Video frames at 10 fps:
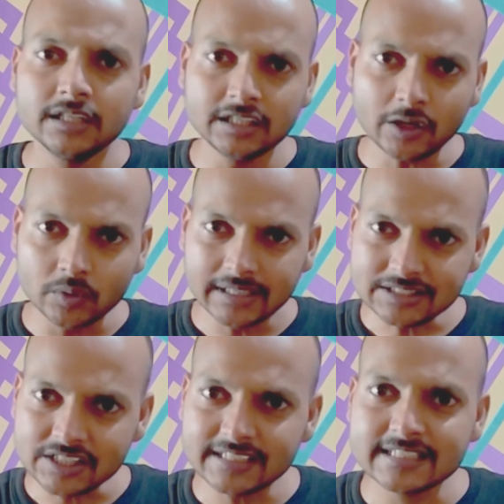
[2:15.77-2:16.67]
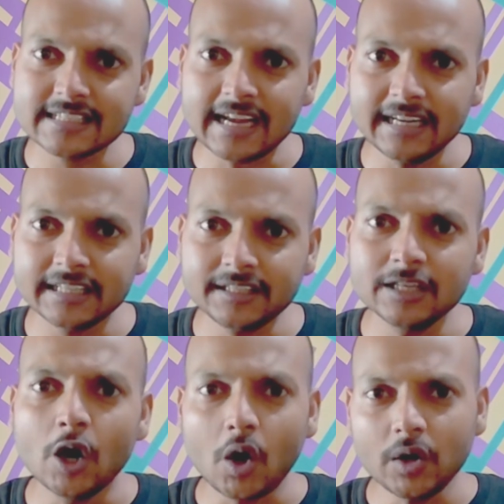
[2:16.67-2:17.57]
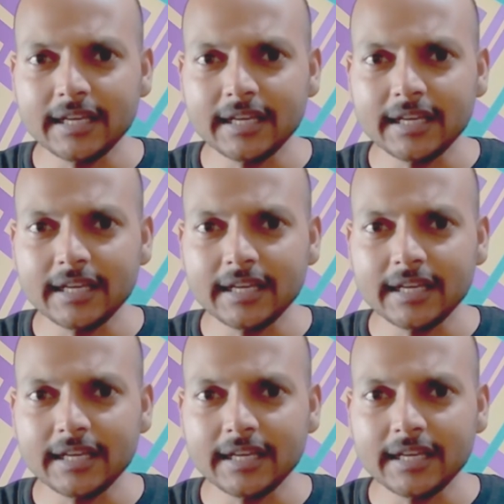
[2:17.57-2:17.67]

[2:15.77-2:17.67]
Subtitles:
Now let's understand it on